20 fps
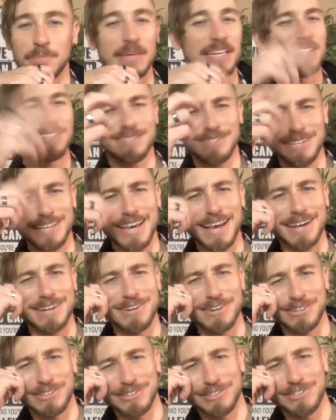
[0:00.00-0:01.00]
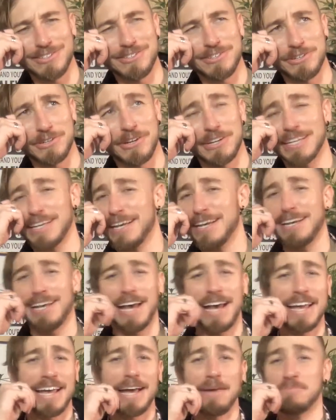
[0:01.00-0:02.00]
Like, yeah, no, dude,
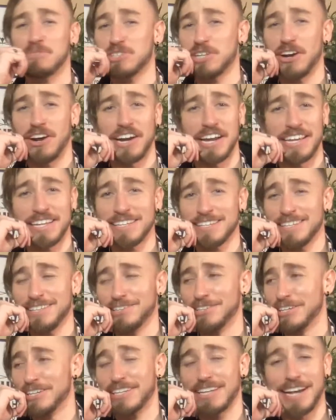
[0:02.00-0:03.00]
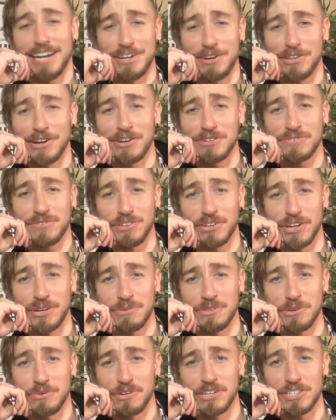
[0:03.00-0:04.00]
I'm sorry. Look, I know that I was flirting
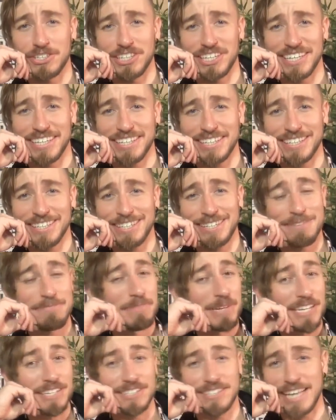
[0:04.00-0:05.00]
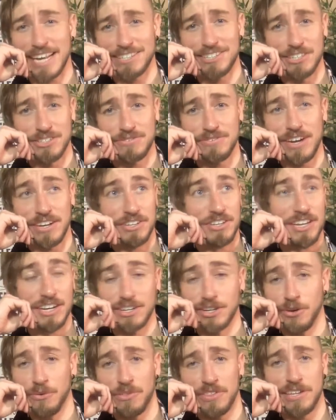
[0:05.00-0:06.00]
with you originally, but he's sexy as fuck. You got
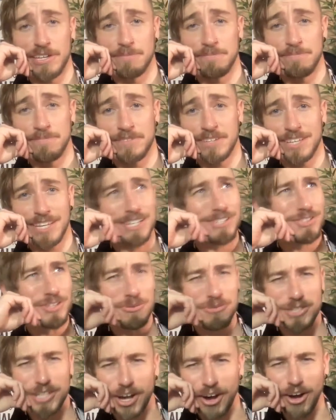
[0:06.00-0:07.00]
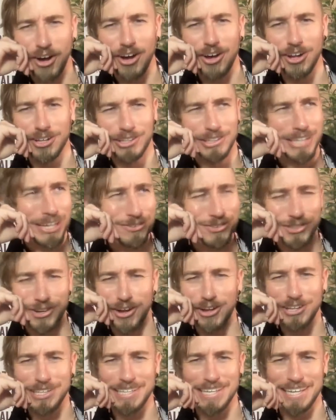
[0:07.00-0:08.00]
to go with him. He's so tall. Look how
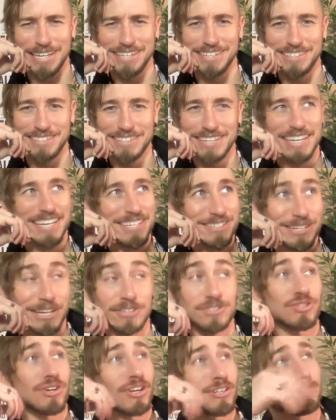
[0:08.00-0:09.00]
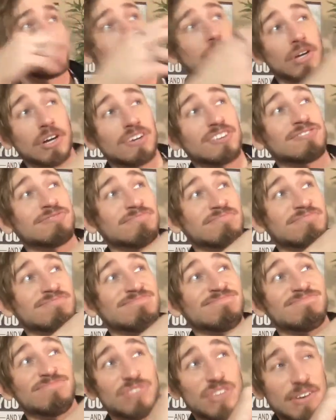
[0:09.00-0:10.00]
tall he is. He's got a strong, bro,
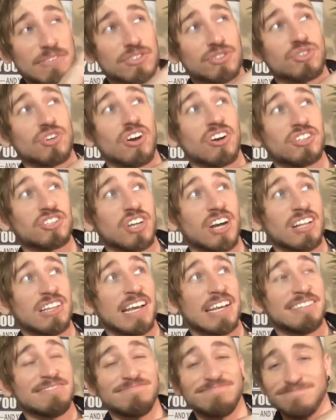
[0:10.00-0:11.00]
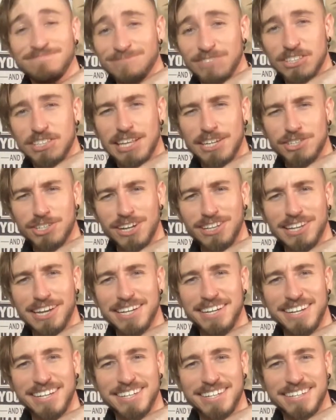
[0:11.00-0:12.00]
you have a strong jawline. You see that
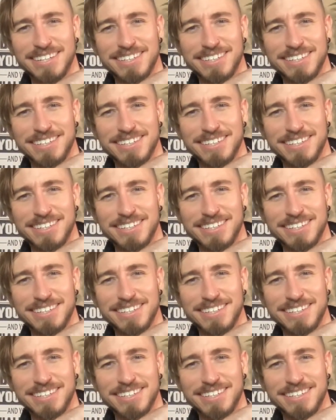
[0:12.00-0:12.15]
jawline?